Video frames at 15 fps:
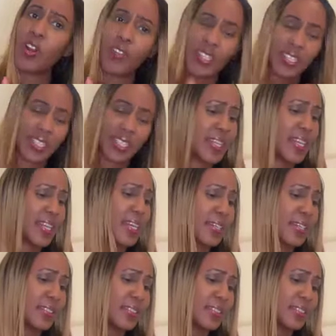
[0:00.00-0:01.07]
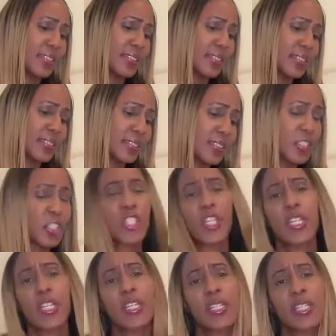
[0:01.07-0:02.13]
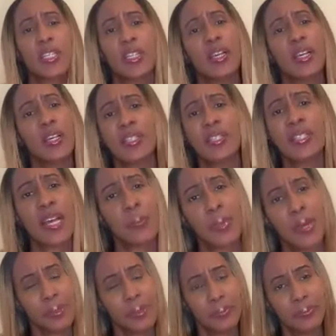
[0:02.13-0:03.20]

a sudden shading Zama?